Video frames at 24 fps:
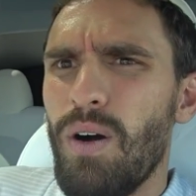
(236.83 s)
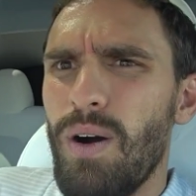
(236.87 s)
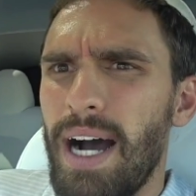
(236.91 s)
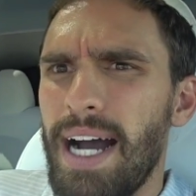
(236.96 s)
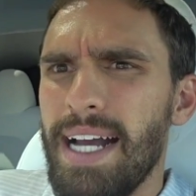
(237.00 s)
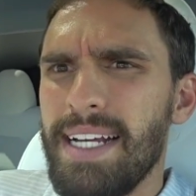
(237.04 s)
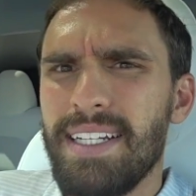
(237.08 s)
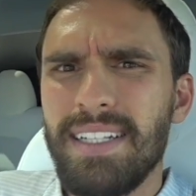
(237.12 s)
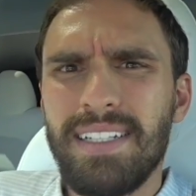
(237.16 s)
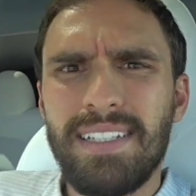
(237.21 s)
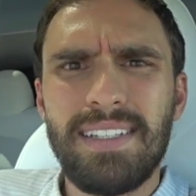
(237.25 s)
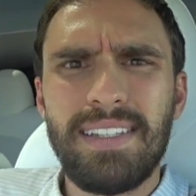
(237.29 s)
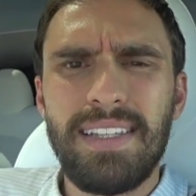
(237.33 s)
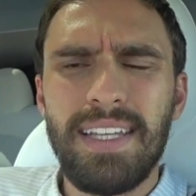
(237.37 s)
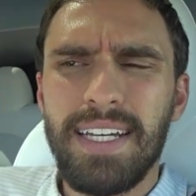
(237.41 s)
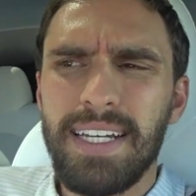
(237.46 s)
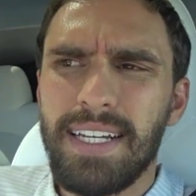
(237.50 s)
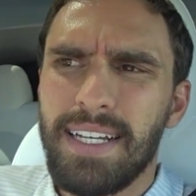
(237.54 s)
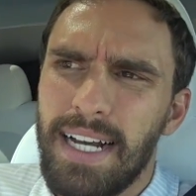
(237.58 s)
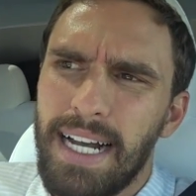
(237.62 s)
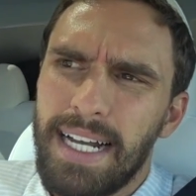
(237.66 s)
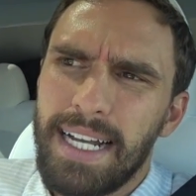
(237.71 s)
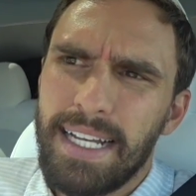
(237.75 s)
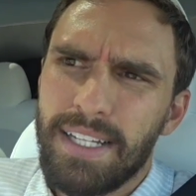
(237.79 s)
I
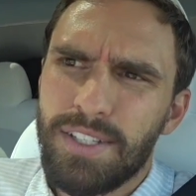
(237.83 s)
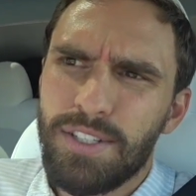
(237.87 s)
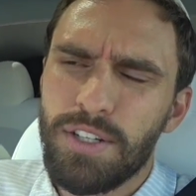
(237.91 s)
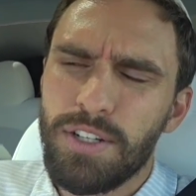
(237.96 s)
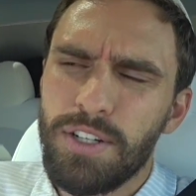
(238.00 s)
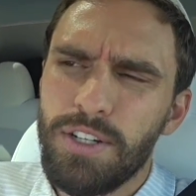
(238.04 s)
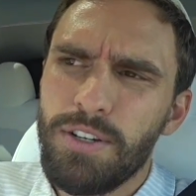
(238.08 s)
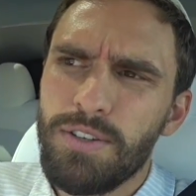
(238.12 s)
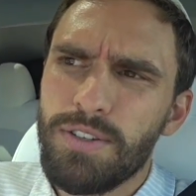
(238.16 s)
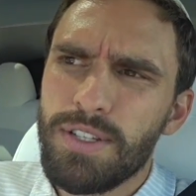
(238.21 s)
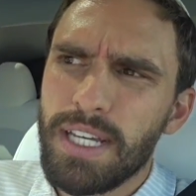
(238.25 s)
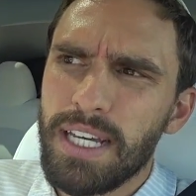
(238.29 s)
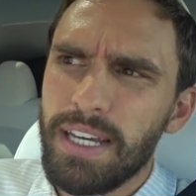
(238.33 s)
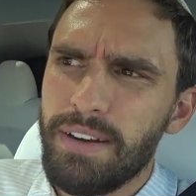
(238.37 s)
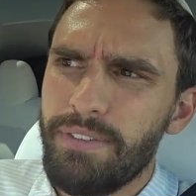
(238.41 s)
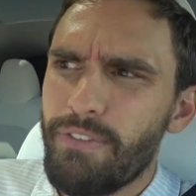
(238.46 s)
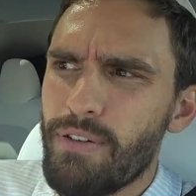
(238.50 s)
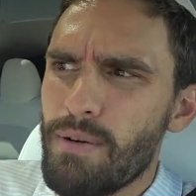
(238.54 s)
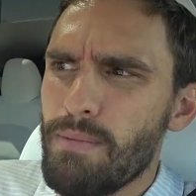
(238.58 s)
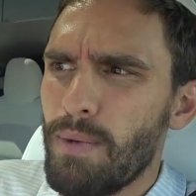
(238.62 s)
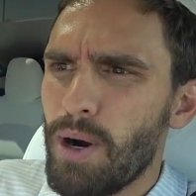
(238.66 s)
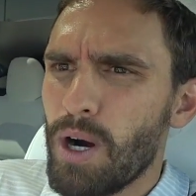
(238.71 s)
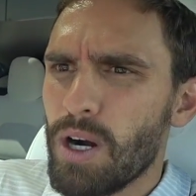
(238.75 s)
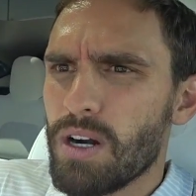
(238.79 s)
guess you're using it
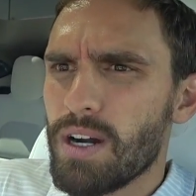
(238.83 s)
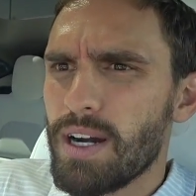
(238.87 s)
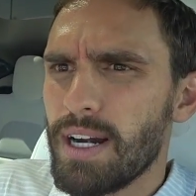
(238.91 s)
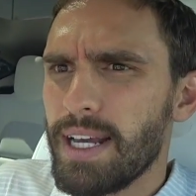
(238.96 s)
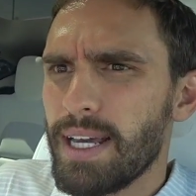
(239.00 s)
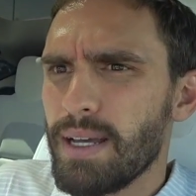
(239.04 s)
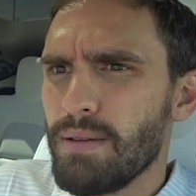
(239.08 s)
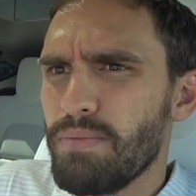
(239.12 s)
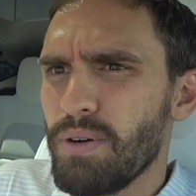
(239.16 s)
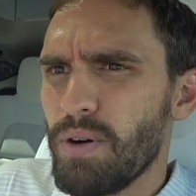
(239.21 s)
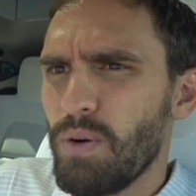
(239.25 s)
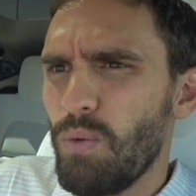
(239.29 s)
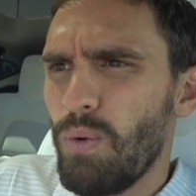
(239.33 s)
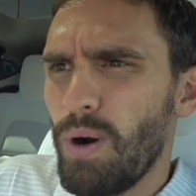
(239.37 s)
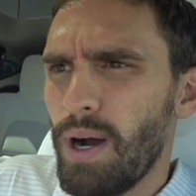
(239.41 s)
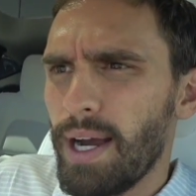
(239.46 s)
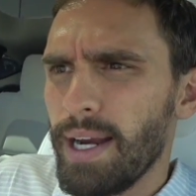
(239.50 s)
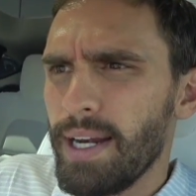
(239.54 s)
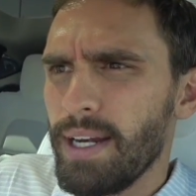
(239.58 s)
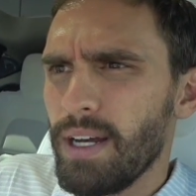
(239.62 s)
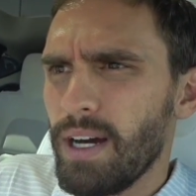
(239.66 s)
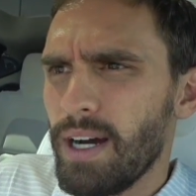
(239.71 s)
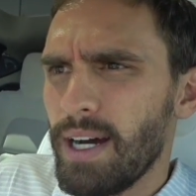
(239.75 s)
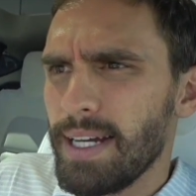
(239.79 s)
for marketing, but why
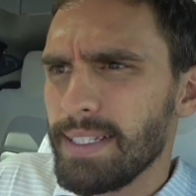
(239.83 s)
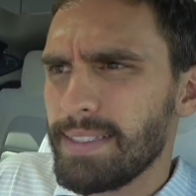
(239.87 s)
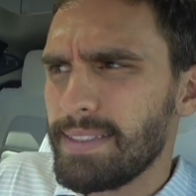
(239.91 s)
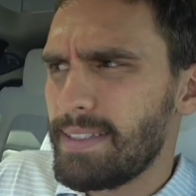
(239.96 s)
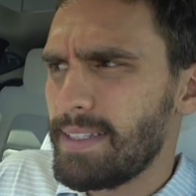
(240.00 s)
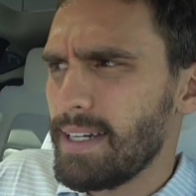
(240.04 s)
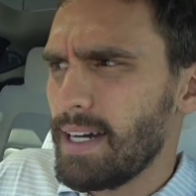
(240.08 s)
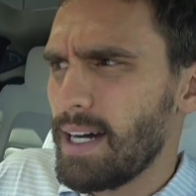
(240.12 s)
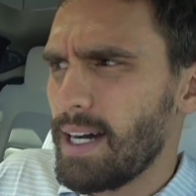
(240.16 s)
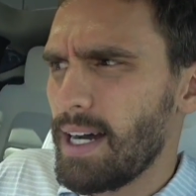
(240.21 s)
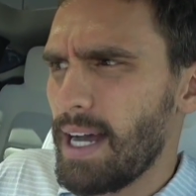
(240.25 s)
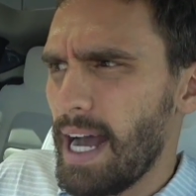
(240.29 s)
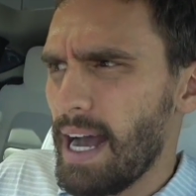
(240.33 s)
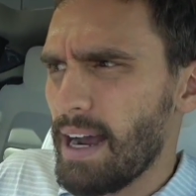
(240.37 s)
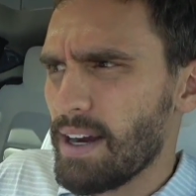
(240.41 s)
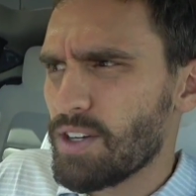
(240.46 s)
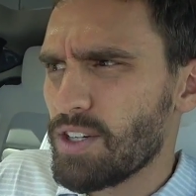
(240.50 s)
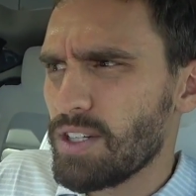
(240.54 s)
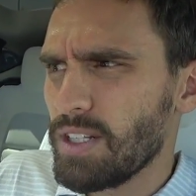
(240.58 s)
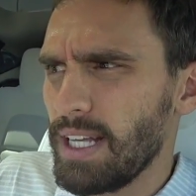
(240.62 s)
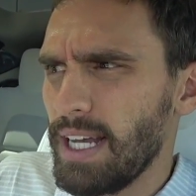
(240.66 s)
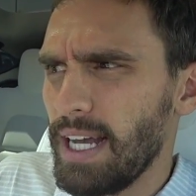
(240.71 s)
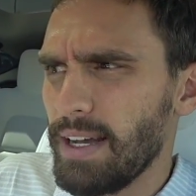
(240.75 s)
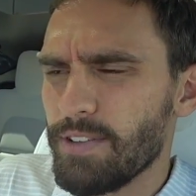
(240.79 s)
not
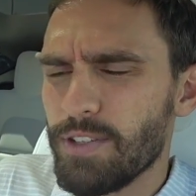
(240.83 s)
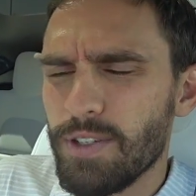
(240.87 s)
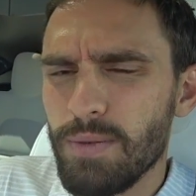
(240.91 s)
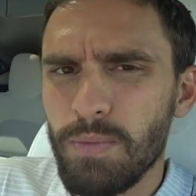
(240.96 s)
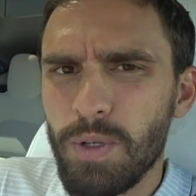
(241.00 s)
actually have some